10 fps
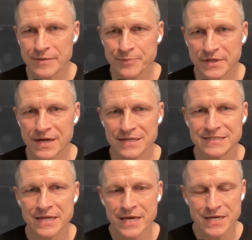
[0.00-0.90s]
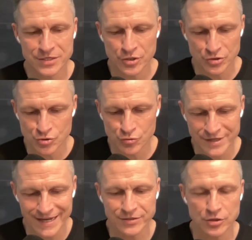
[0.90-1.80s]
Because you
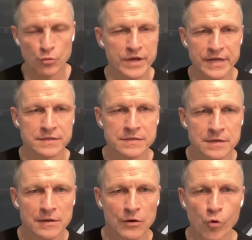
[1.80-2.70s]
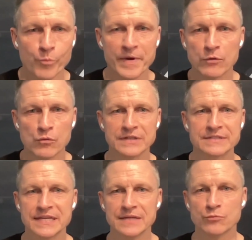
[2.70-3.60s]
can't go in hoping one
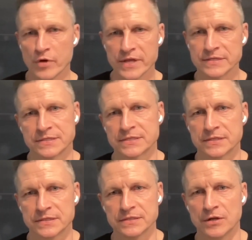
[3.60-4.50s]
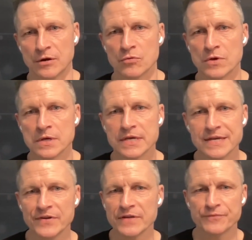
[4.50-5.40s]
team wins.
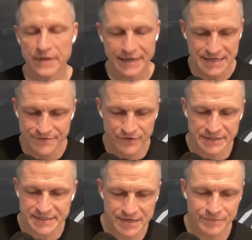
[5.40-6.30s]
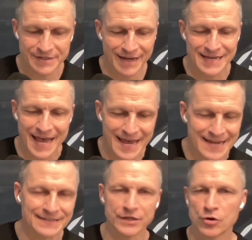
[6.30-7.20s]
Even the teams that I
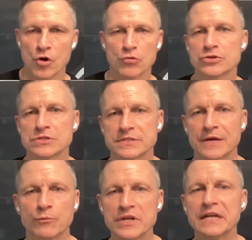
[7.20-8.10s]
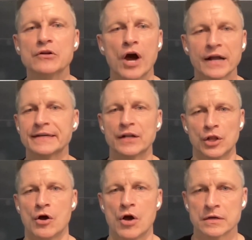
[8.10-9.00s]
hated the coaches that we did not get
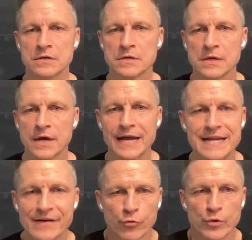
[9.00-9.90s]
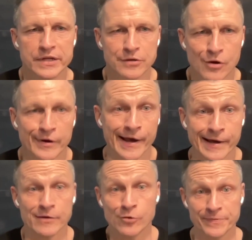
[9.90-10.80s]
along, I never went in going,
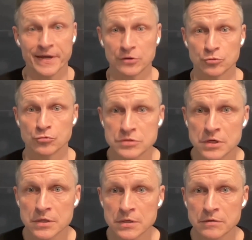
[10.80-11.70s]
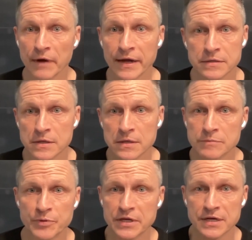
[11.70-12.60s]
I hope they lose, right?
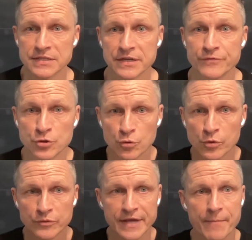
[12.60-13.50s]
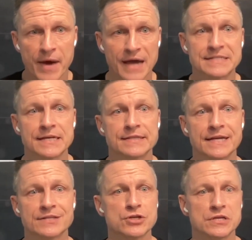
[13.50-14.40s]
Because if you go in with that mindset,
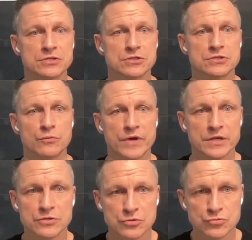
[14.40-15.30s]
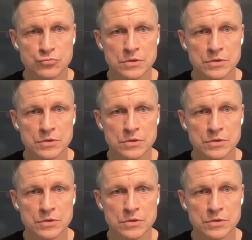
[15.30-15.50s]
that changes the way you